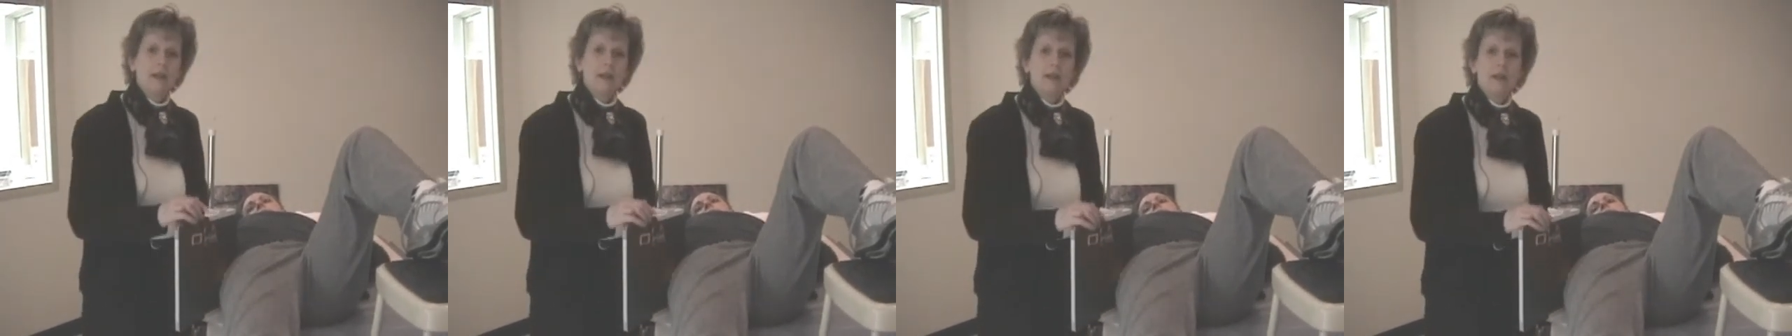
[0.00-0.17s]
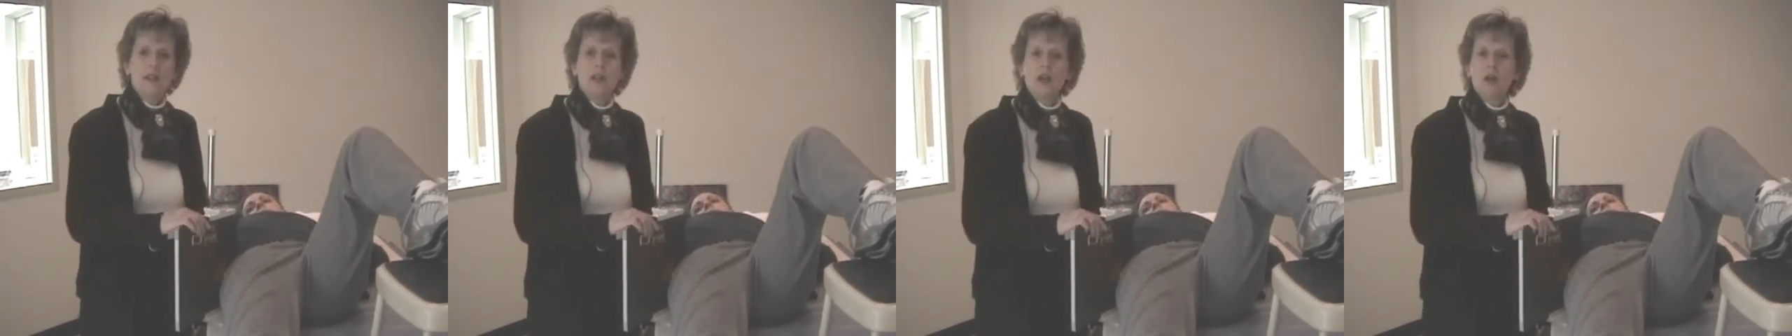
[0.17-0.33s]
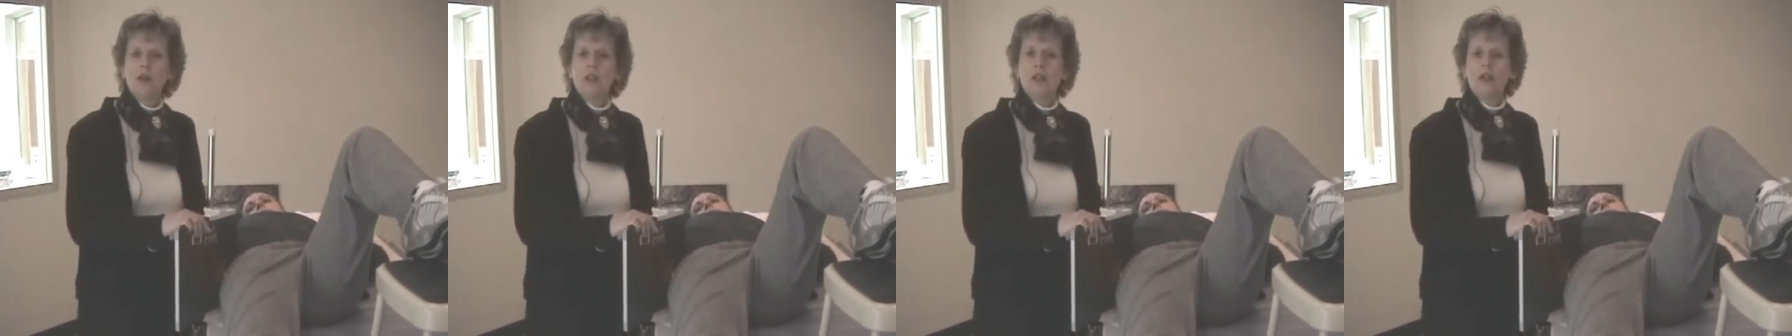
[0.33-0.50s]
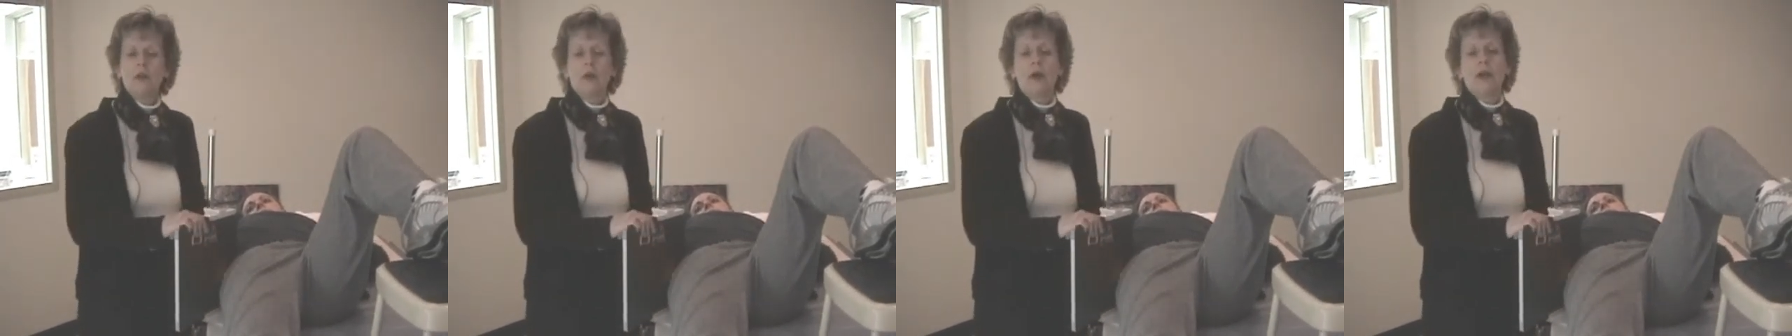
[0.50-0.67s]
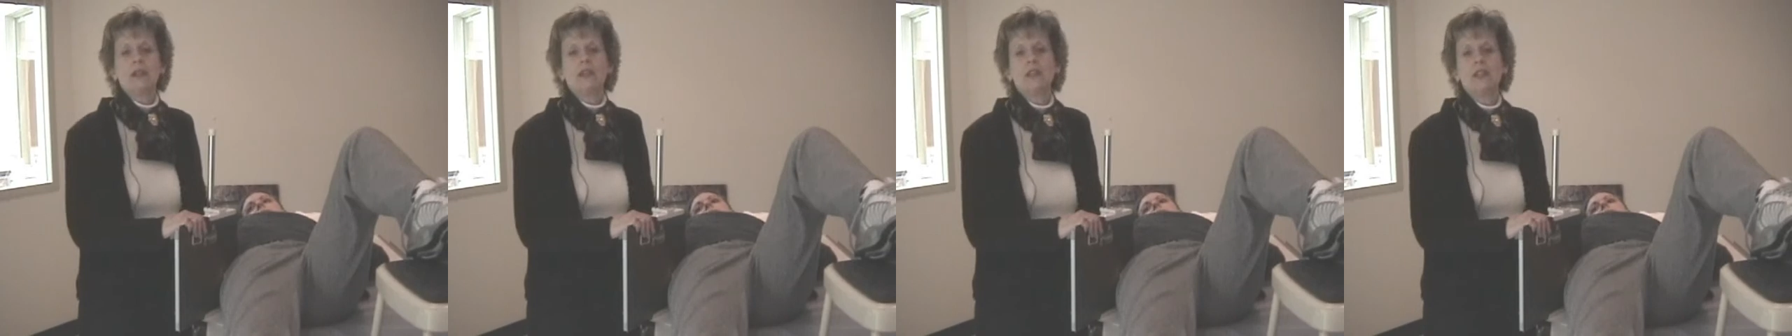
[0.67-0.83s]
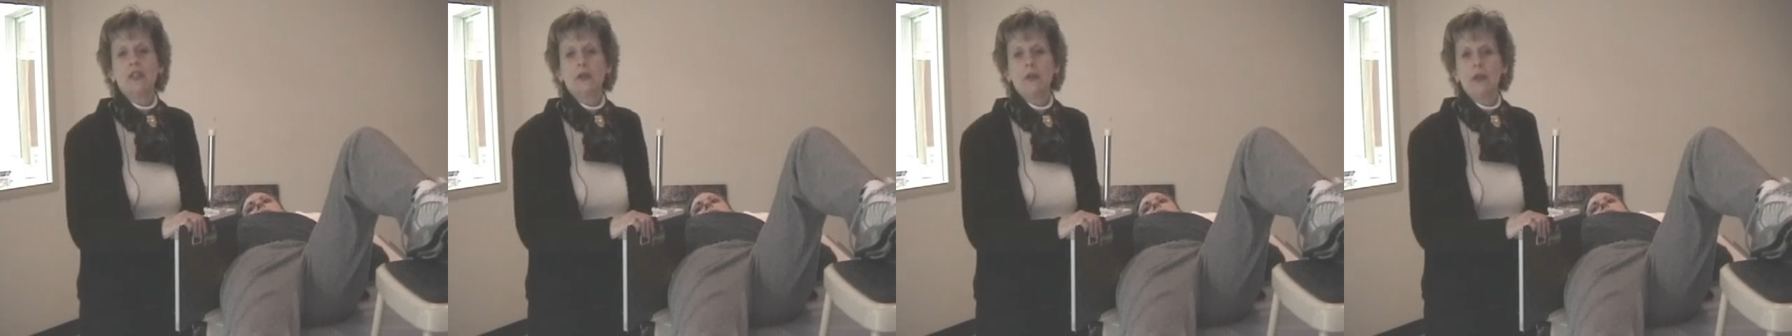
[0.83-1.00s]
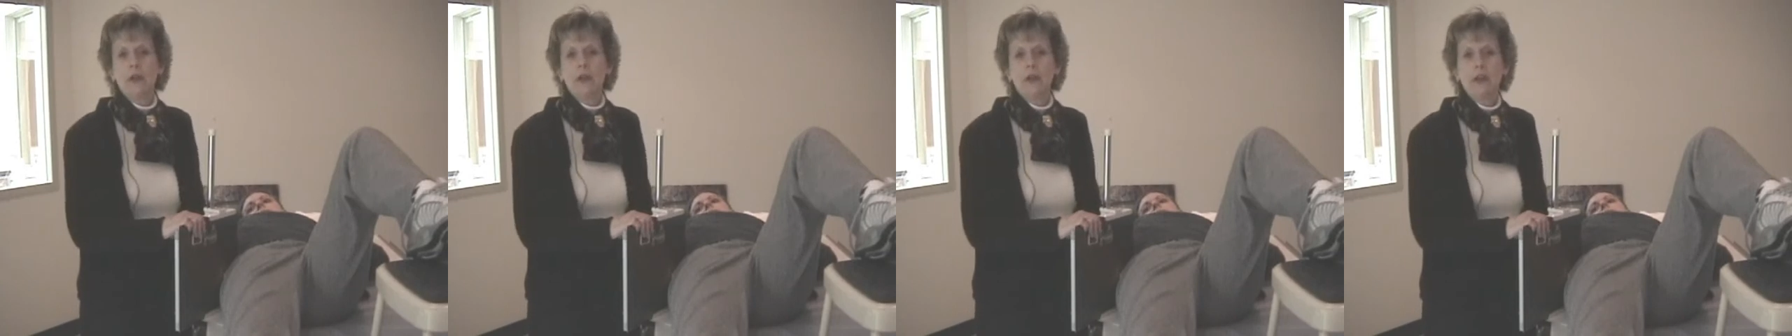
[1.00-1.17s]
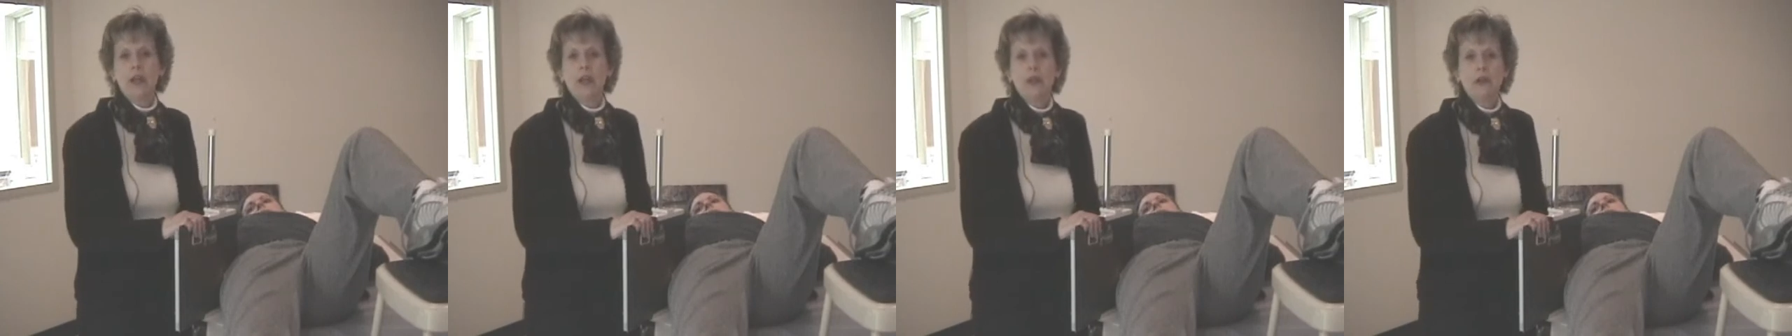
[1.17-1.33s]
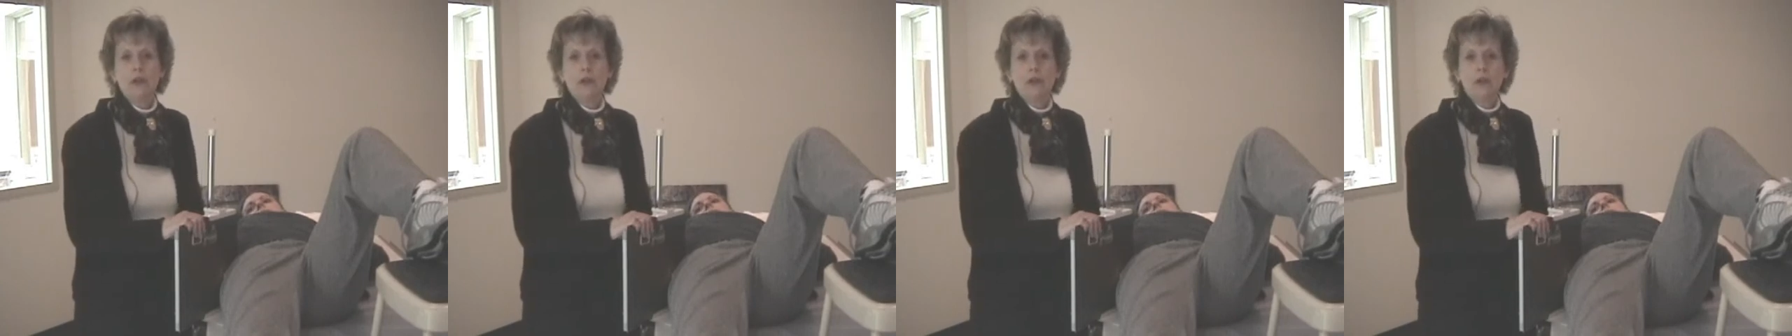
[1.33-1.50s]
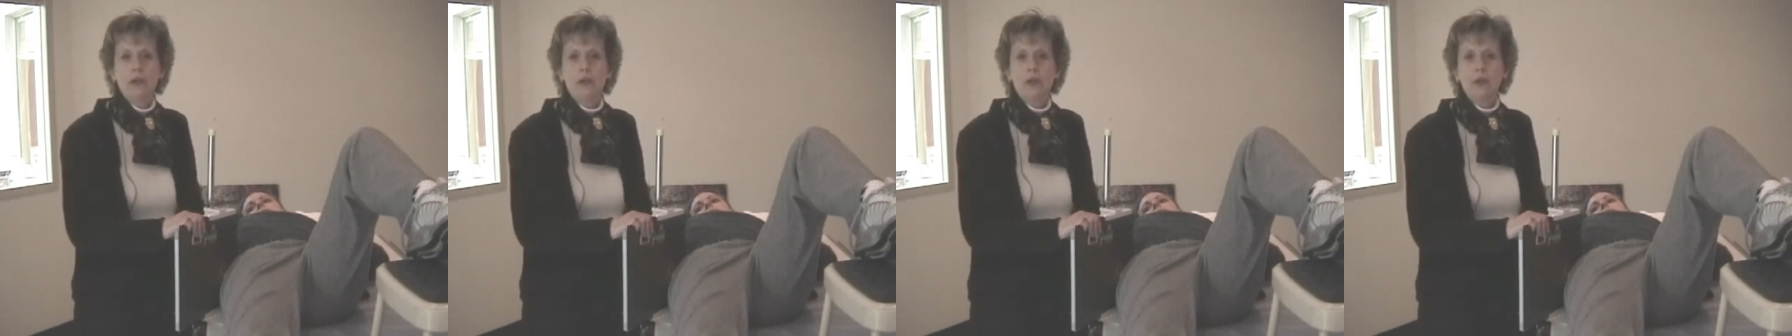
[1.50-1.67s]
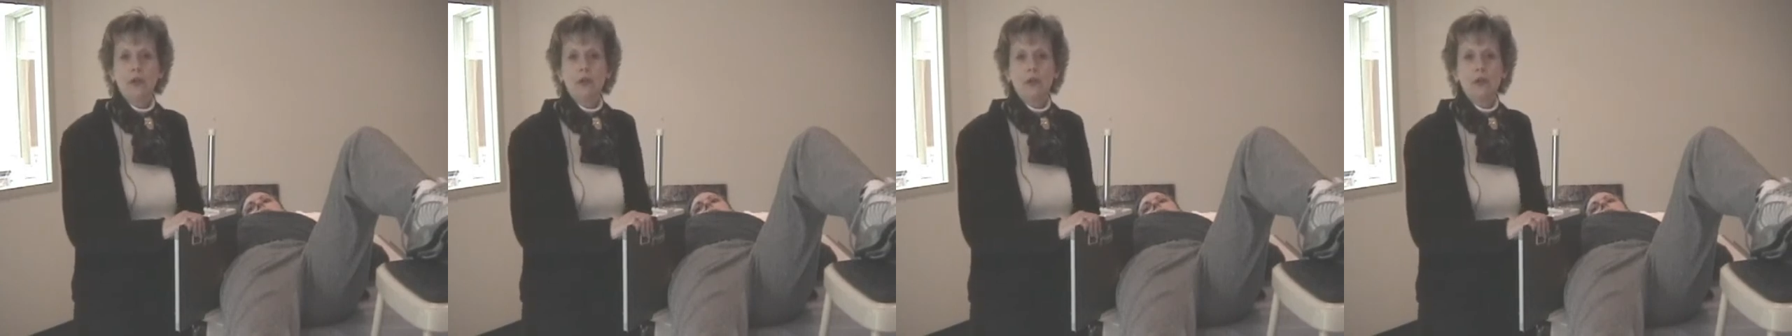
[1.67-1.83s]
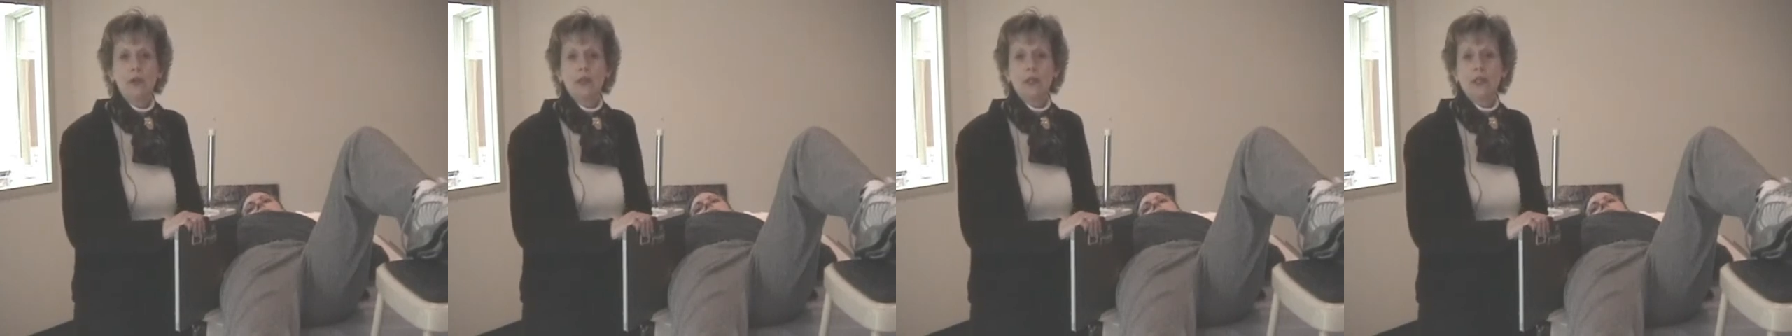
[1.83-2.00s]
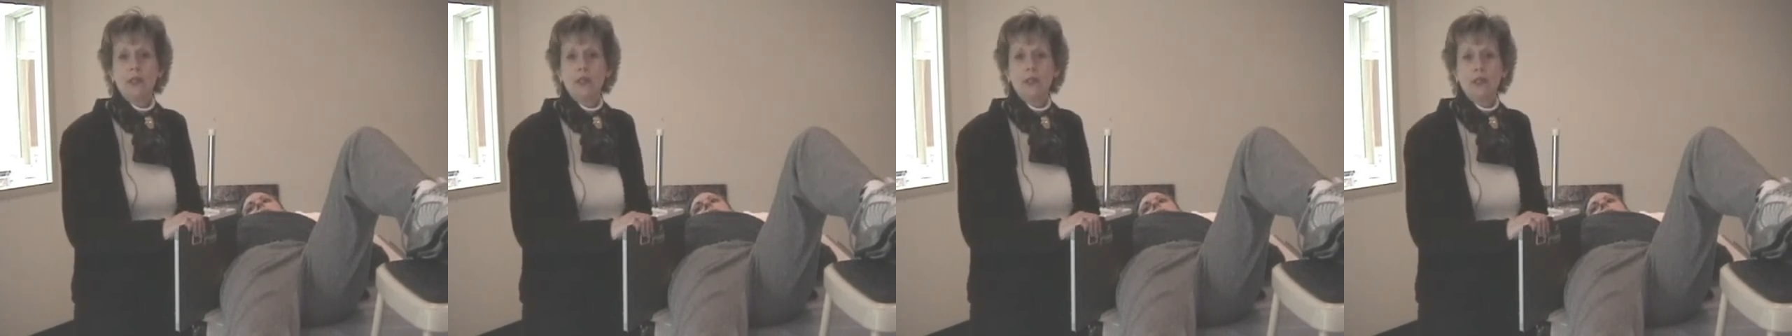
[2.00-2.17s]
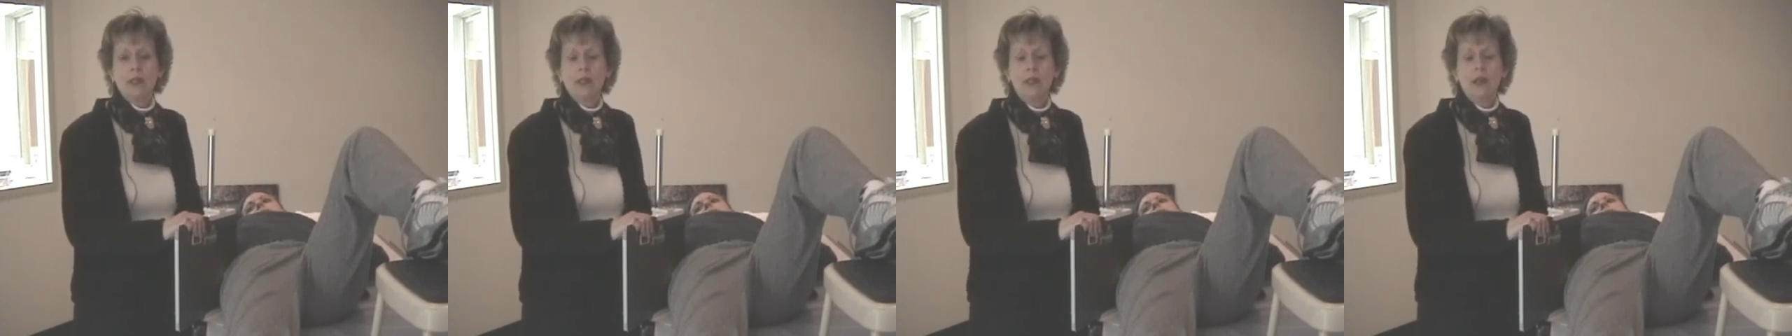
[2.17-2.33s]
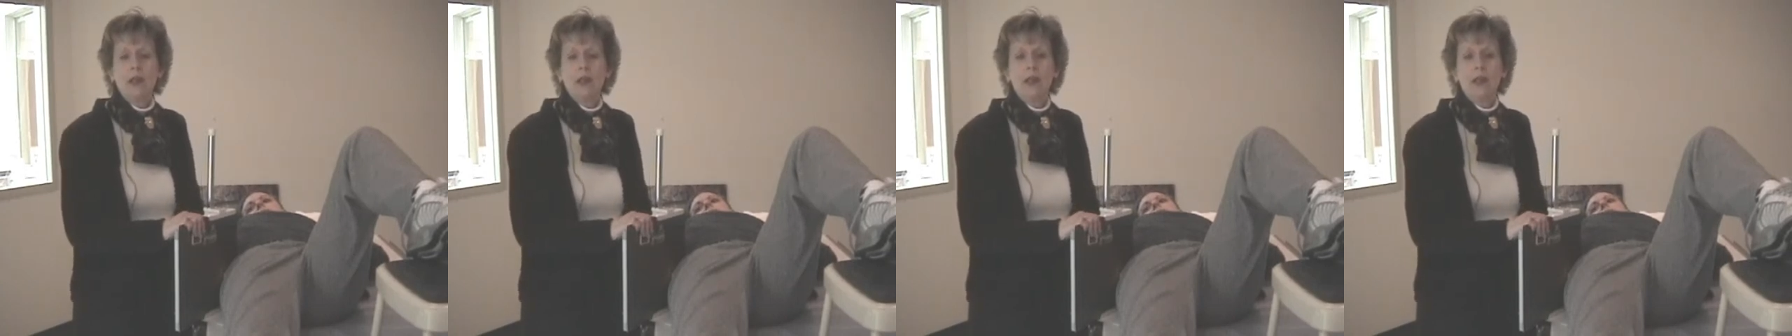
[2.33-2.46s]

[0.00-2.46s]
the only criteria that you use is